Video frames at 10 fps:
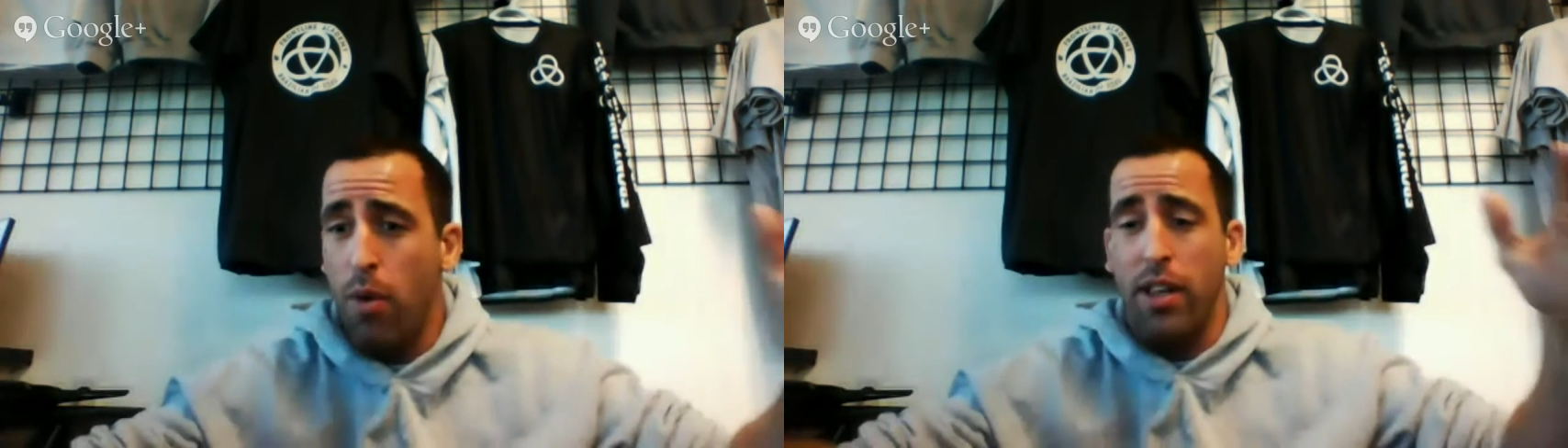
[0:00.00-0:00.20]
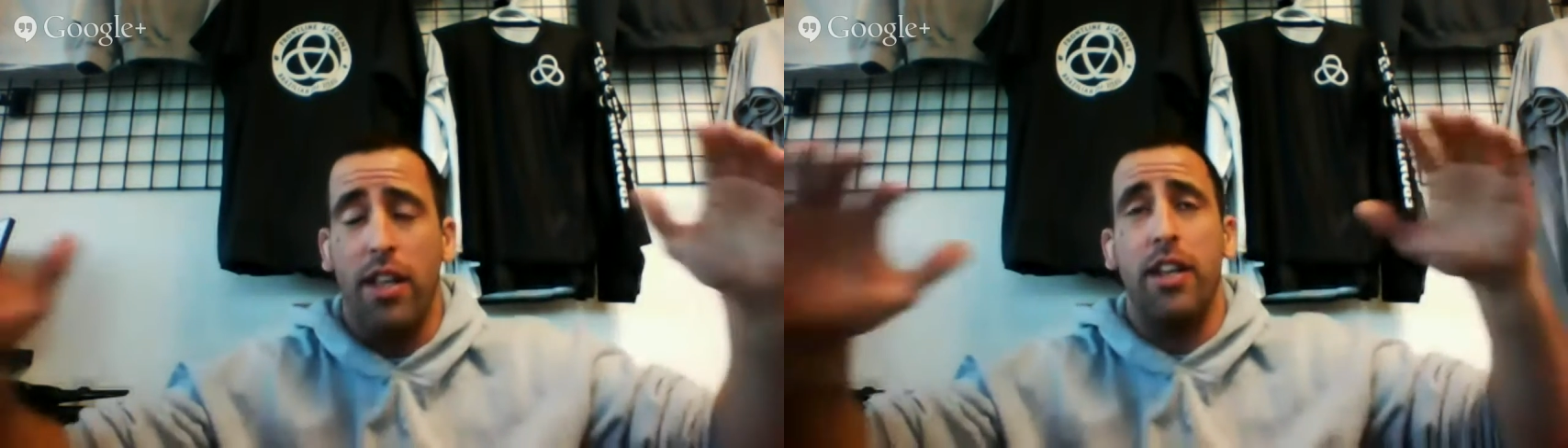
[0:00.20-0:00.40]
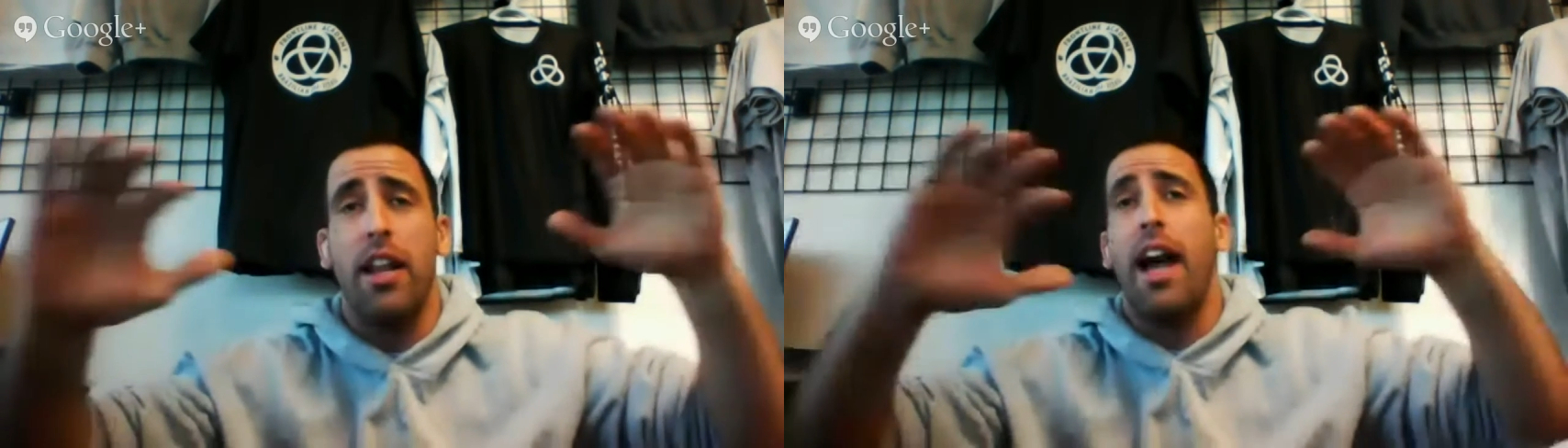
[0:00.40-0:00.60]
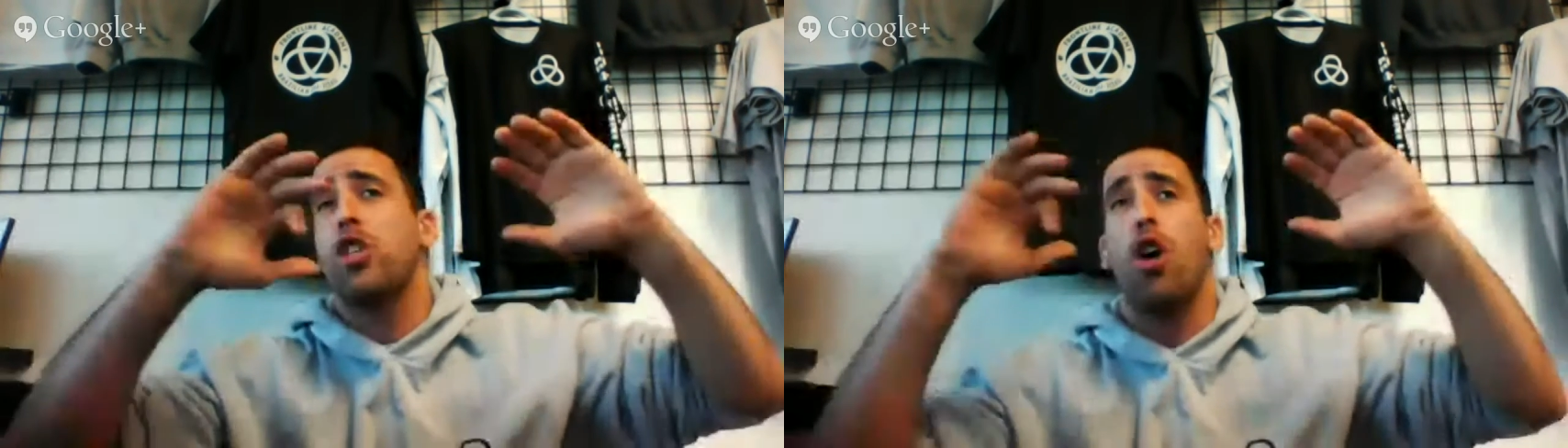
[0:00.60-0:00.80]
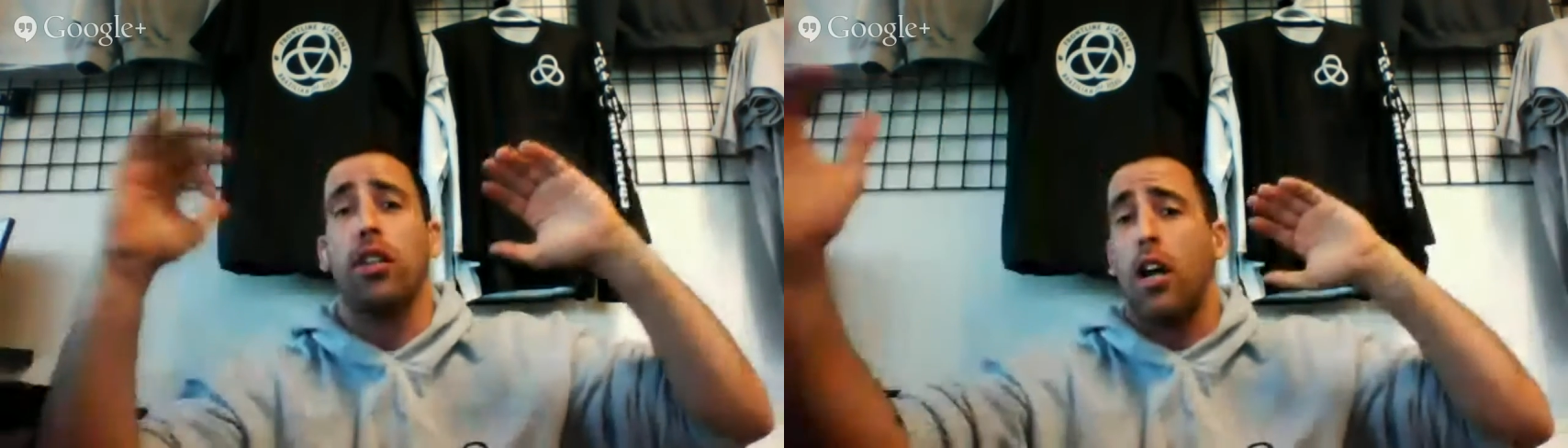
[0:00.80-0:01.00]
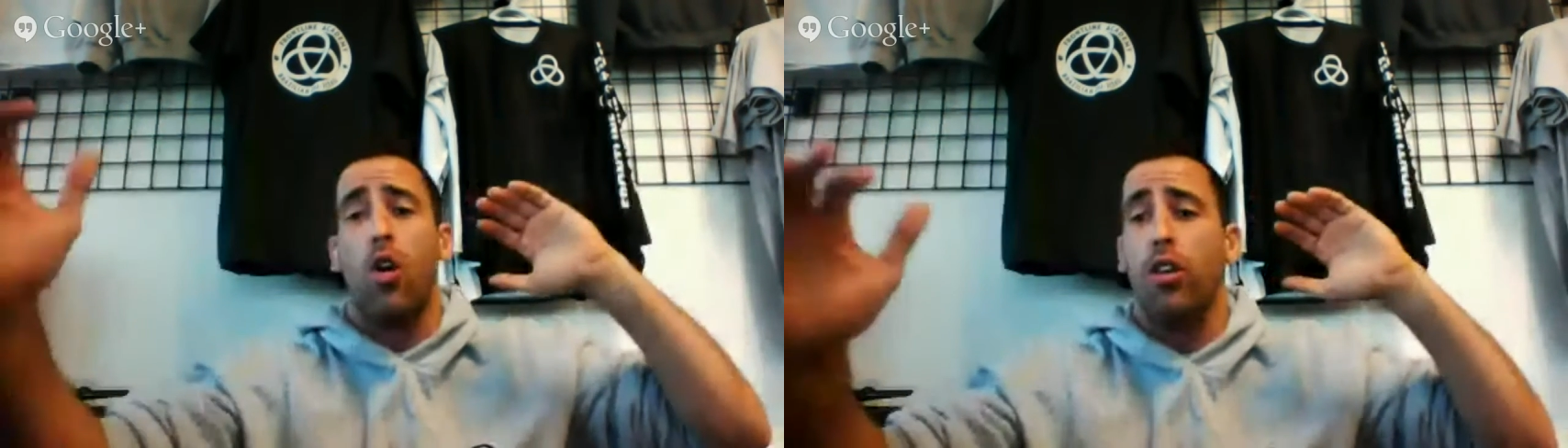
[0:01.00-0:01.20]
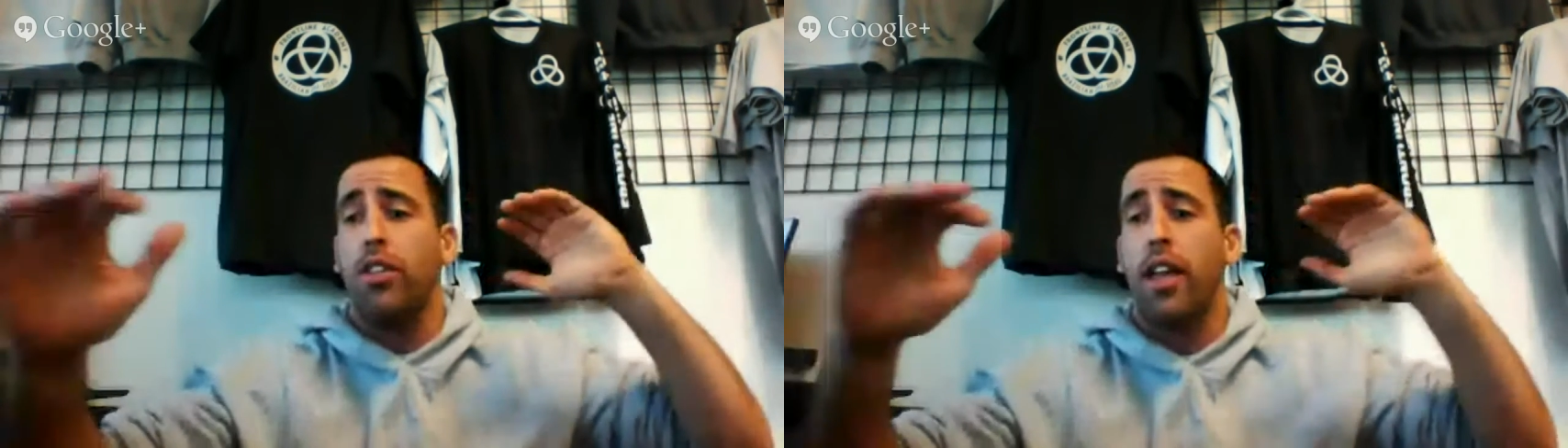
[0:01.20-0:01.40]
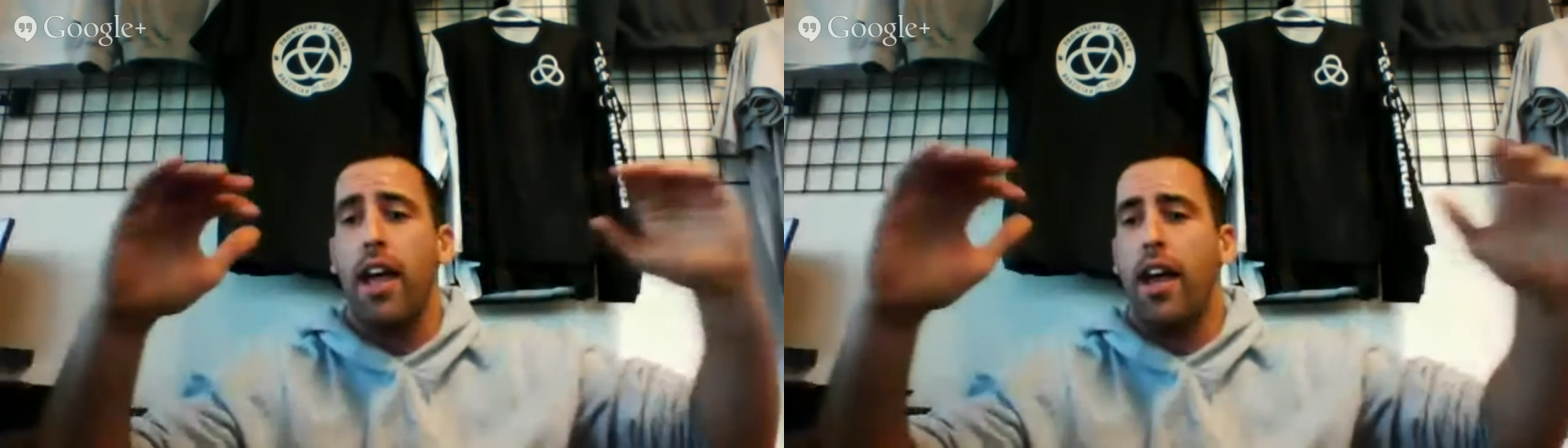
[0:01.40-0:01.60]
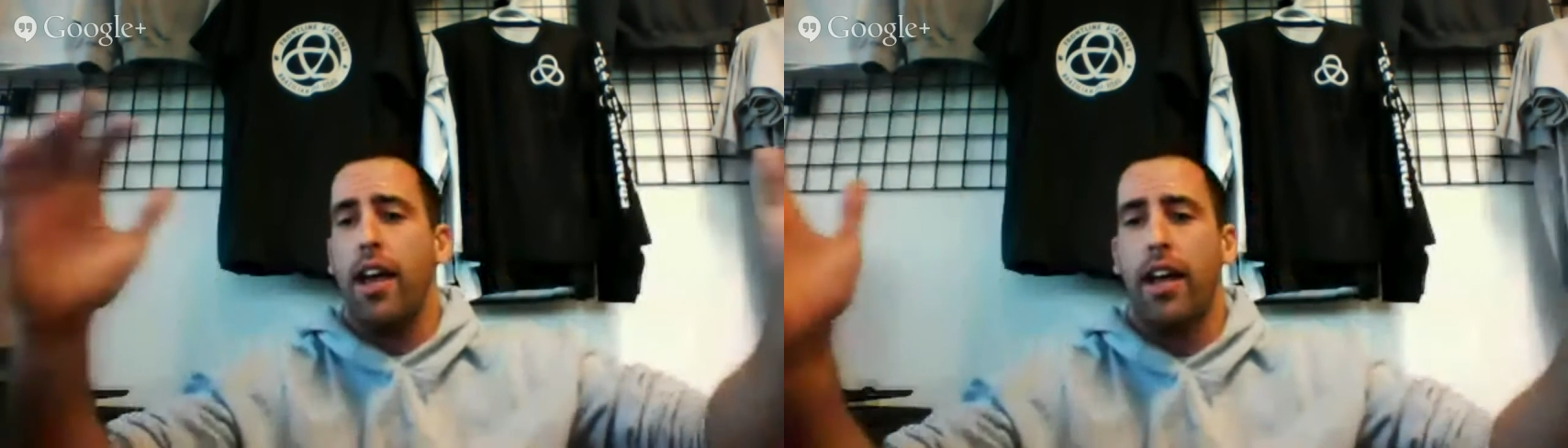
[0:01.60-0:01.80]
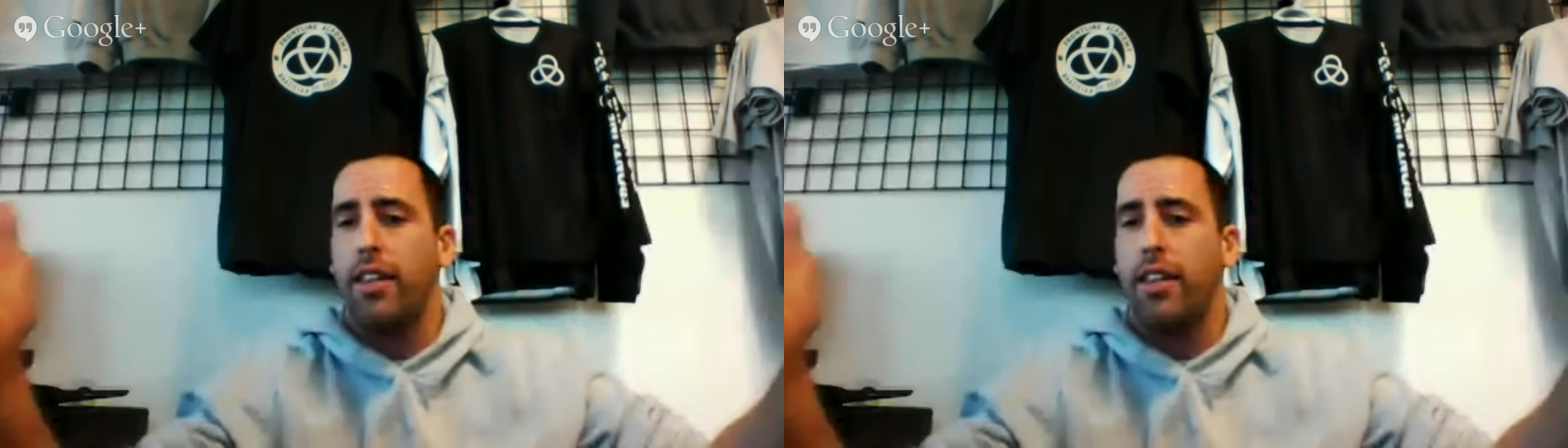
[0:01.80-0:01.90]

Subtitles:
with a nice octagon there,